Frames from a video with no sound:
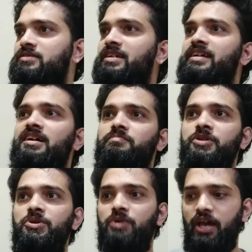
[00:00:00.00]
setting up
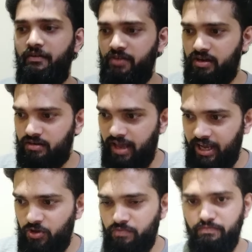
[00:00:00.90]
new heavier
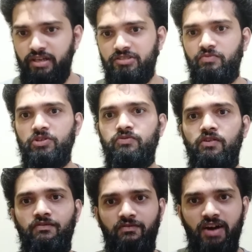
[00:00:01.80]
equipments which will
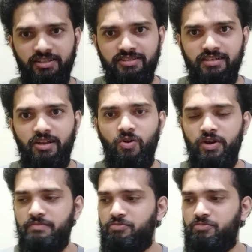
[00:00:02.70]
fasten the loading